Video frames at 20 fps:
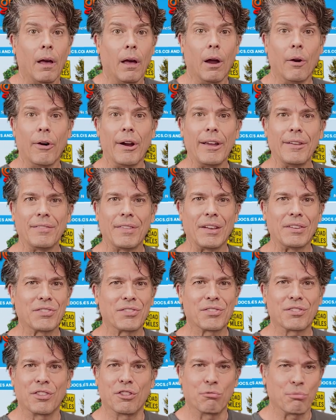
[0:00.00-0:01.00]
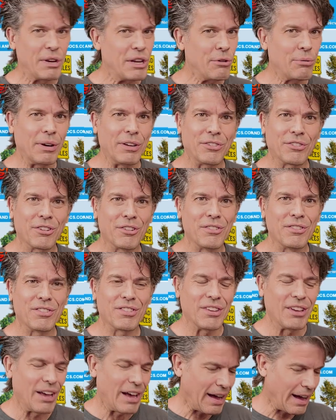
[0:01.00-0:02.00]
All right, that's 3
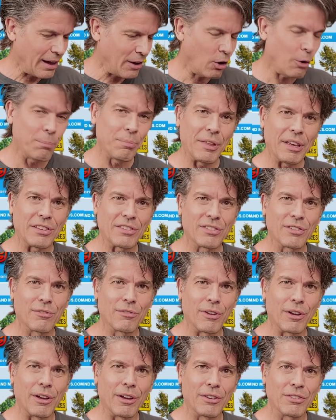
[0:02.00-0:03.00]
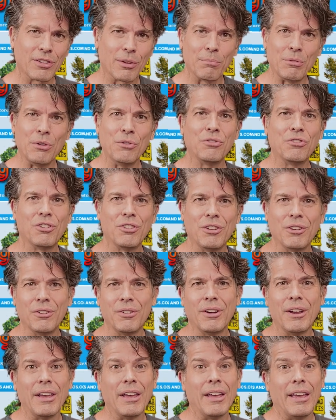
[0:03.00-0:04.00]
questions. I hope that's of some use to you.